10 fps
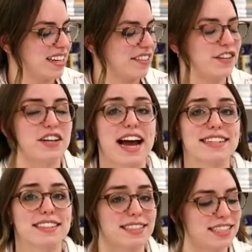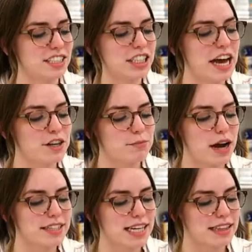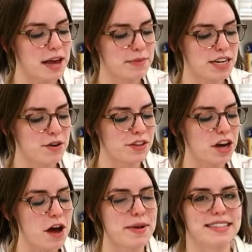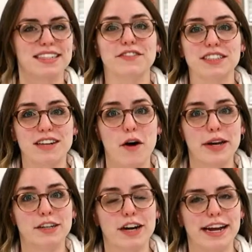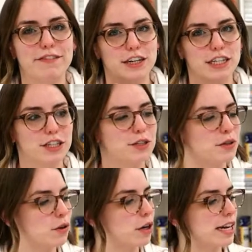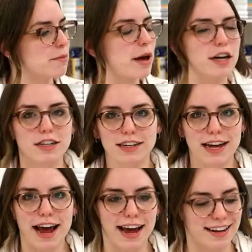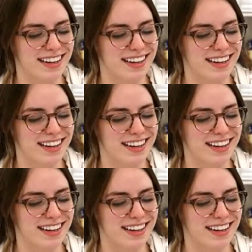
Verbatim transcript: If you guys are stitching out your project, let me know in the comments if it's going great for you or any better than it had